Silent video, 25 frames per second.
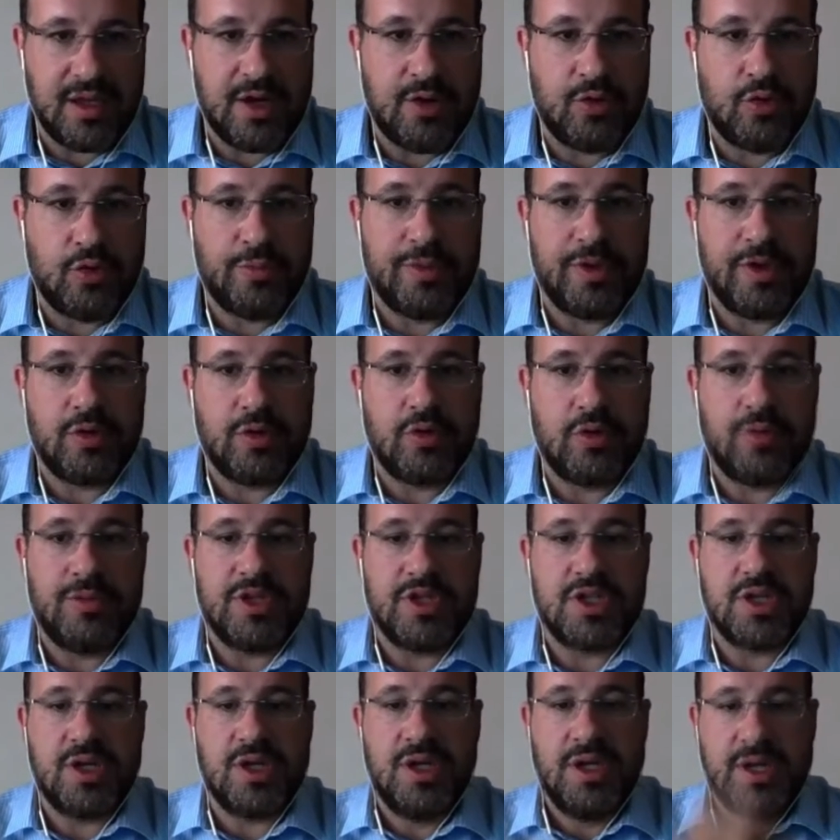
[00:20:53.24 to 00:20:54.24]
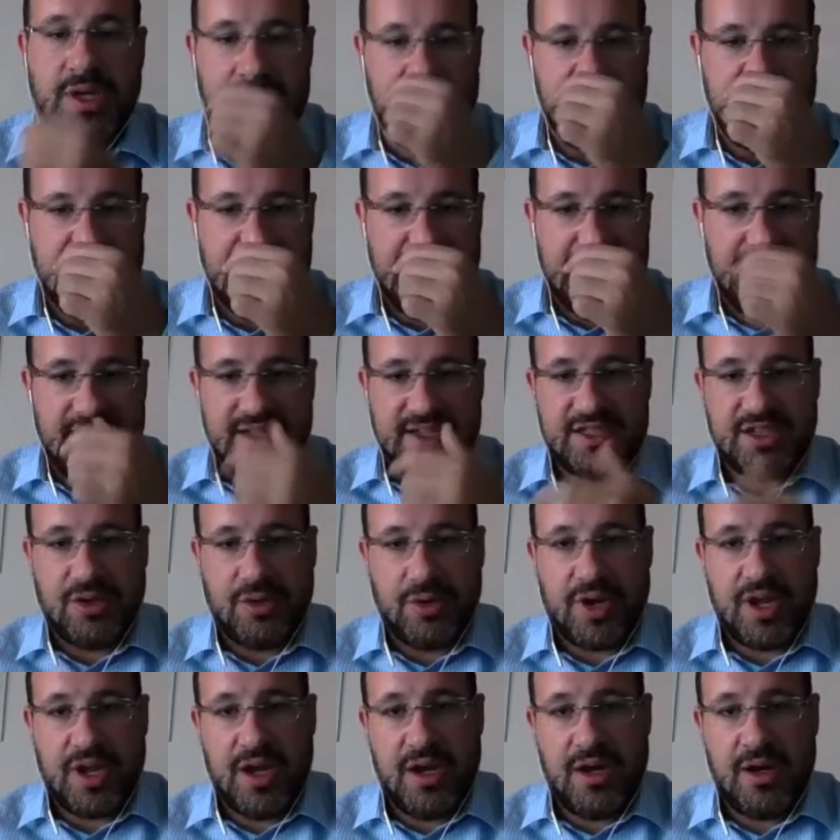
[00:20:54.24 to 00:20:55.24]
European Commission.
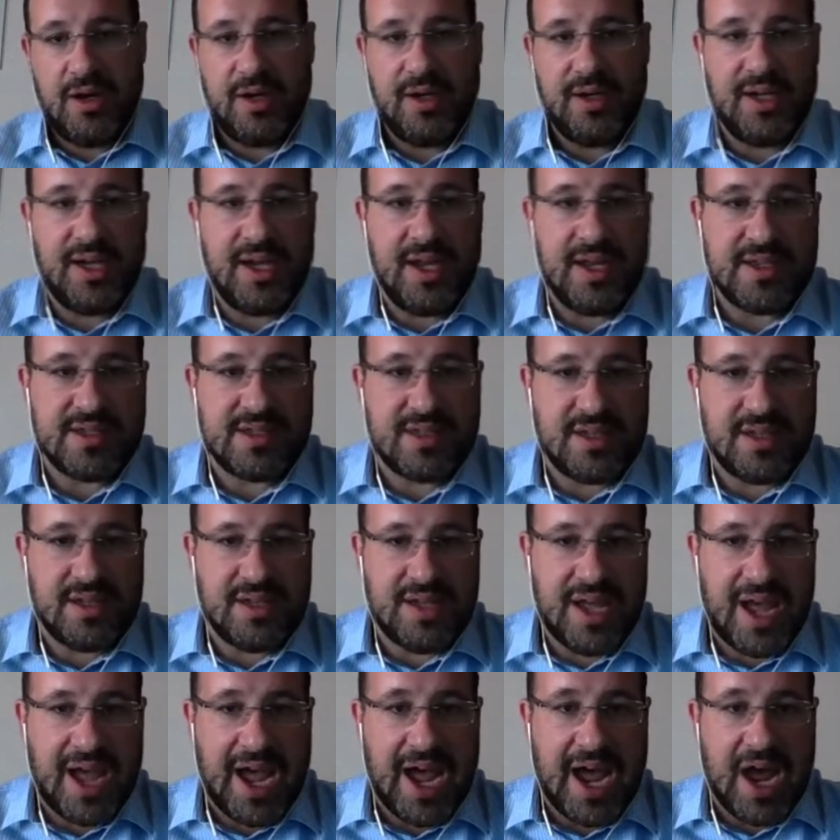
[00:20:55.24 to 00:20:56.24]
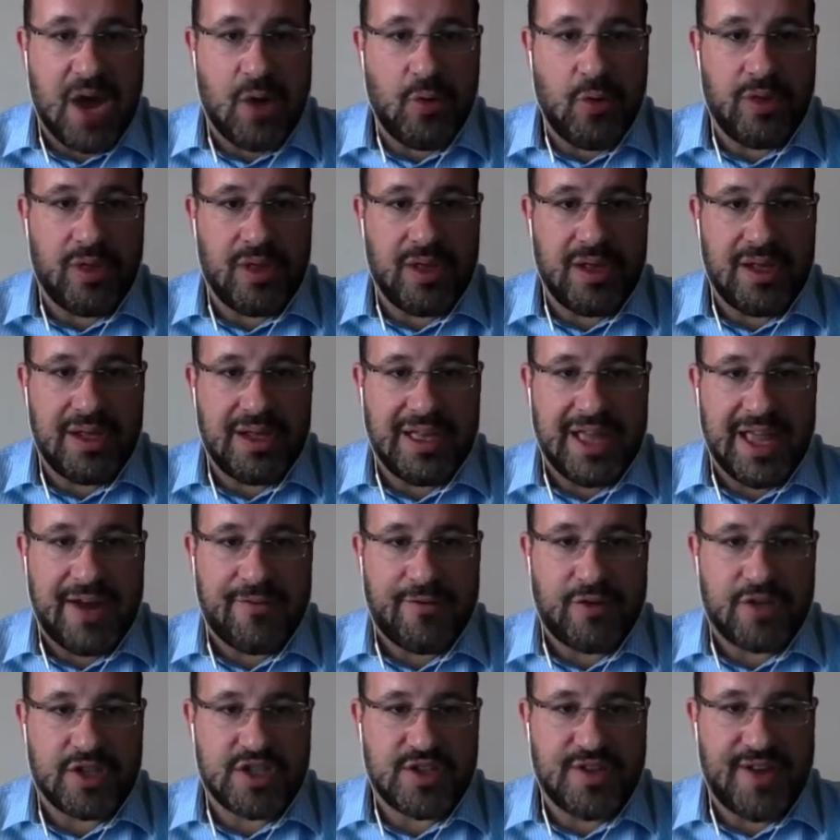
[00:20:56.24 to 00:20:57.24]
So here is how the
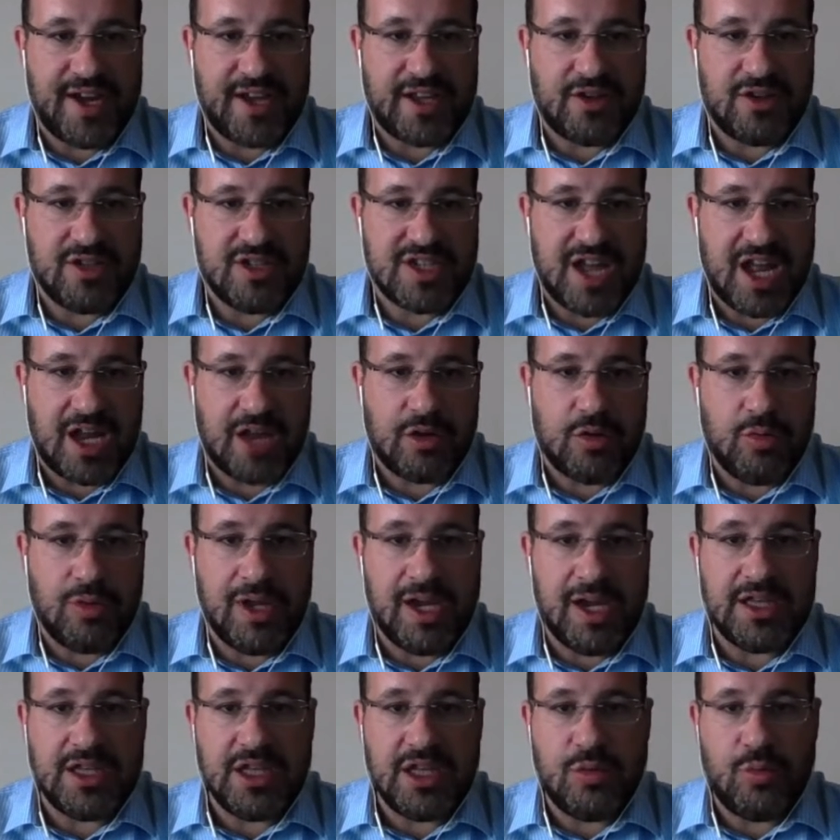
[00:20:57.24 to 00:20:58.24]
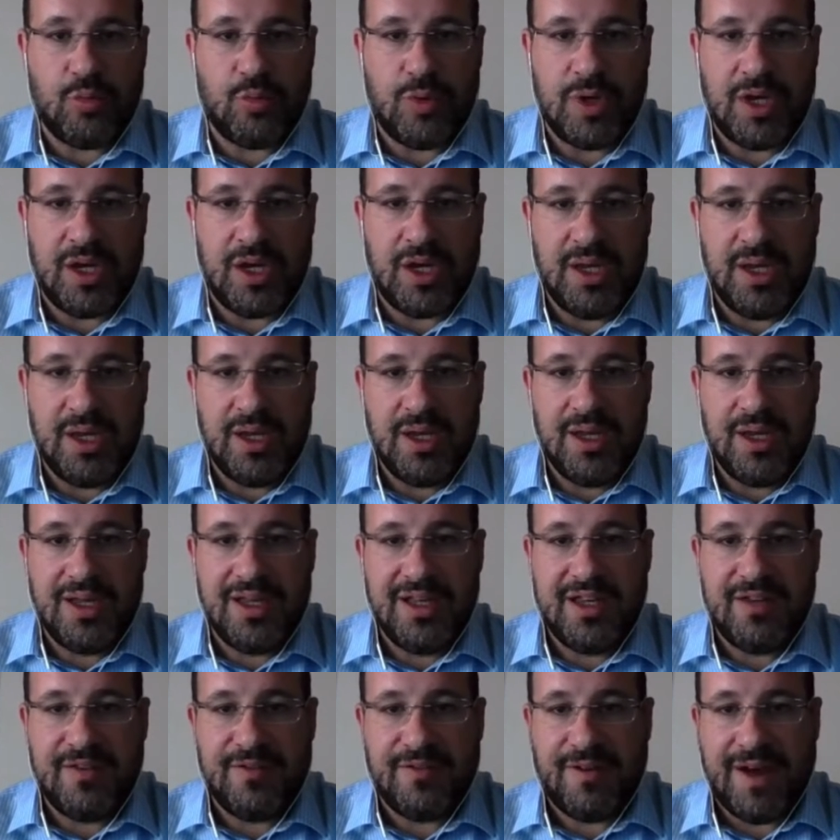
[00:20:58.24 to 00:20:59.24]
leverage factor is calculated. We
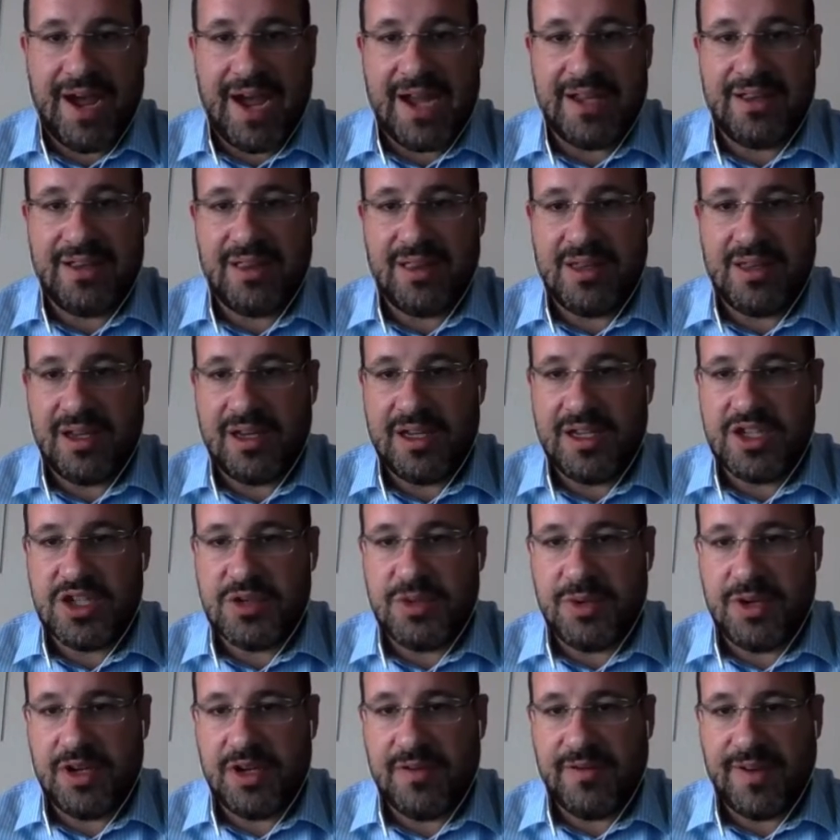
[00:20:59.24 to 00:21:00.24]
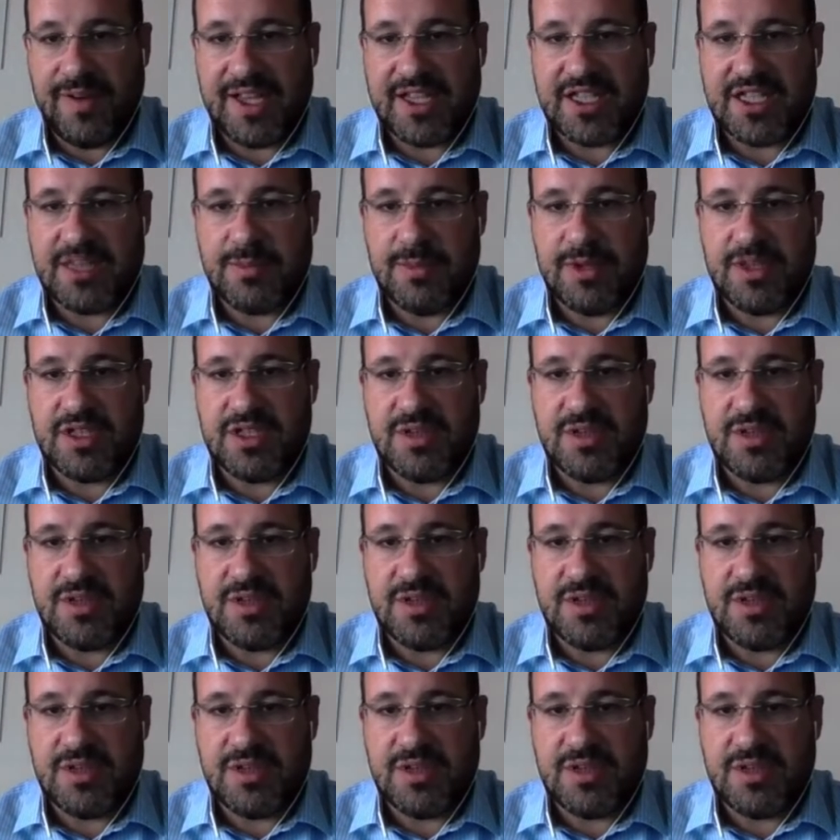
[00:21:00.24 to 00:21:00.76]
divide the eligible investments